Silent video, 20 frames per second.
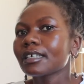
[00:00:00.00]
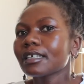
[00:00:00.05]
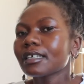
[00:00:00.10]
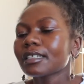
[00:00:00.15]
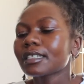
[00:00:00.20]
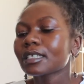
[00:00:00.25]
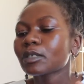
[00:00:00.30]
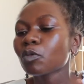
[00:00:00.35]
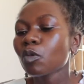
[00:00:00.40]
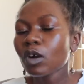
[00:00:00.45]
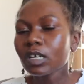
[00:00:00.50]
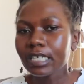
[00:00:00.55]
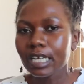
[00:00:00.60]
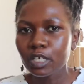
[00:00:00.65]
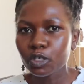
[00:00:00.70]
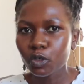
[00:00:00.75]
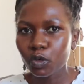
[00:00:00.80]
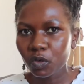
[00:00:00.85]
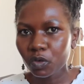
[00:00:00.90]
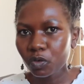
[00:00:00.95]
it's
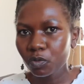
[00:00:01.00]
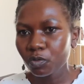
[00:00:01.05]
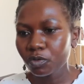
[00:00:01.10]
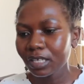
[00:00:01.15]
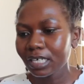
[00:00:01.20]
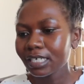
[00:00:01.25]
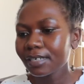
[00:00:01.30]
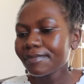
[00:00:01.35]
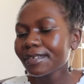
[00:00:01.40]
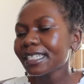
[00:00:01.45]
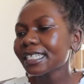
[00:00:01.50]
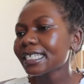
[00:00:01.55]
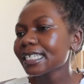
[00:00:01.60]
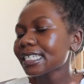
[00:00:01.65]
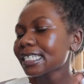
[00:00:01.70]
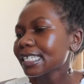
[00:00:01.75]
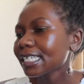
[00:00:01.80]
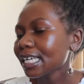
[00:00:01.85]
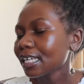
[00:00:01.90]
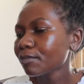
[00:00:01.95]
water soluble. That means
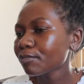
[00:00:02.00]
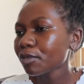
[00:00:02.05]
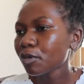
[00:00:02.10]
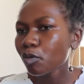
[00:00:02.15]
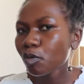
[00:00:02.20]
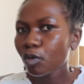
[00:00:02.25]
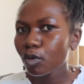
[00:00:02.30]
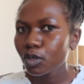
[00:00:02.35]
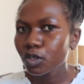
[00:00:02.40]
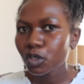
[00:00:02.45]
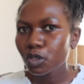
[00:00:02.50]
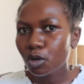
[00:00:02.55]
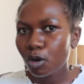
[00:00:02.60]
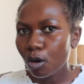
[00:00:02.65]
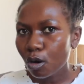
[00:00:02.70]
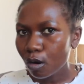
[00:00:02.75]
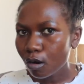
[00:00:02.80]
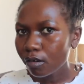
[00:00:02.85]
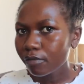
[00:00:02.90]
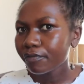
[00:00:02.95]
it can be washed
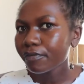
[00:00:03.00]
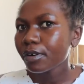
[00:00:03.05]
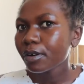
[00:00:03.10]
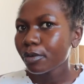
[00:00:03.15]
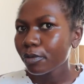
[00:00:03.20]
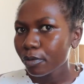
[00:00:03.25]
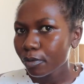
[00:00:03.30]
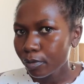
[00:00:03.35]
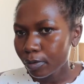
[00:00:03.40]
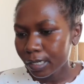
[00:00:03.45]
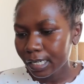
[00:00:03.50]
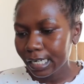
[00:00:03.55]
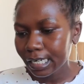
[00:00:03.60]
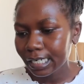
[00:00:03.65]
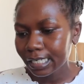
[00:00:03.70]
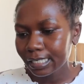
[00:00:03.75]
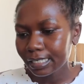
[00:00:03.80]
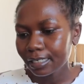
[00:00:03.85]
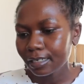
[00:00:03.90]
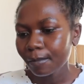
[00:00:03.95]
off
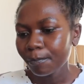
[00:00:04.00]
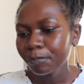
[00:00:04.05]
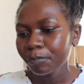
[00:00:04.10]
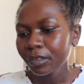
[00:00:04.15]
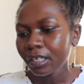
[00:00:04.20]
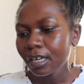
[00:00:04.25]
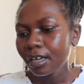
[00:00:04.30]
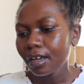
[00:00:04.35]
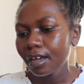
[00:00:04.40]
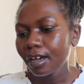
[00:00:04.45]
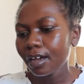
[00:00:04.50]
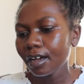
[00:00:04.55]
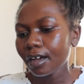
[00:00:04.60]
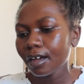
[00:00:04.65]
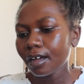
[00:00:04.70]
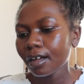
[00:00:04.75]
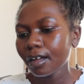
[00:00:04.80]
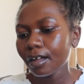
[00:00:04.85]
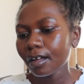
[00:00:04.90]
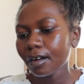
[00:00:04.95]
quickly.
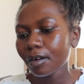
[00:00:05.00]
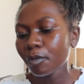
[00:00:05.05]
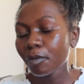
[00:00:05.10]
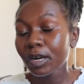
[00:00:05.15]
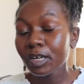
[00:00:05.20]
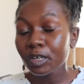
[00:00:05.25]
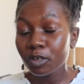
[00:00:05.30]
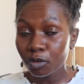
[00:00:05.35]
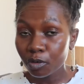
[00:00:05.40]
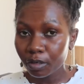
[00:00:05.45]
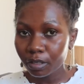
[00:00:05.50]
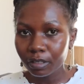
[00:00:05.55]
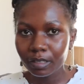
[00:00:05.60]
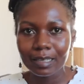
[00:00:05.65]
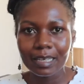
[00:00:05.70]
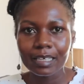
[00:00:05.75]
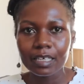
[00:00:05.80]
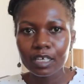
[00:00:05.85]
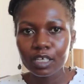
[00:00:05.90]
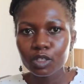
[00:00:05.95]
When you
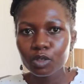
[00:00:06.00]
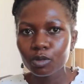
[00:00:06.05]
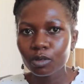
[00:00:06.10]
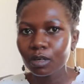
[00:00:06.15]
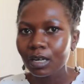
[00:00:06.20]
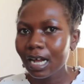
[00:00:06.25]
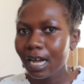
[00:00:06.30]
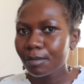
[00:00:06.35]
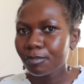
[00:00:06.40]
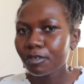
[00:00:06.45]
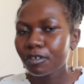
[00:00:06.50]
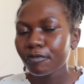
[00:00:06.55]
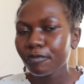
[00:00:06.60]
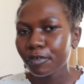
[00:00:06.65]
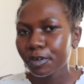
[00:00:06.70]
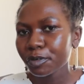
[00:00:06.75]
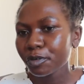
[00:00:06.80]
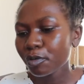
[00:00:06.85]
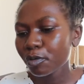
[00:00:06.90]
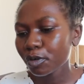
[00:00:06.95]
it will come off
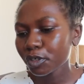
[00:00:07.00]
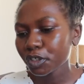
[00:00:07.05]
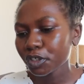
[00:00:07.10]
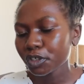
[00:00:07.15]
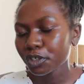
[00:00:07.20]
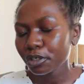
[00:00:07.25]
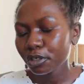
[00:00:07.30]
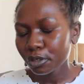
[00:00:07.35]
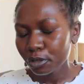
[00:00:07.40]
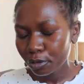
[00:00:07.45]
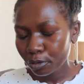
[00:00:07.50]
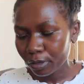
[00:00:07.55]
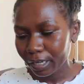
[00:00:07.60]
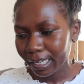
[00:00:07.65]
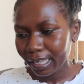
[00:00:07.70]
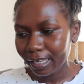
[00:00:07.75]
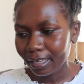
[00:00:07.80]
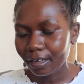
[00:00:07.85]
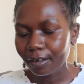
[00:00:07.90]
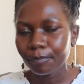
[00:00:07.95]
when you wash your
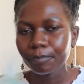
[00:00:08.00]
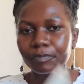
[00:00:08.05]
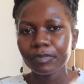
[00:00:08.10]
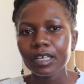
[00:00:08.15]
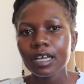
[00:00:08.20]
hair.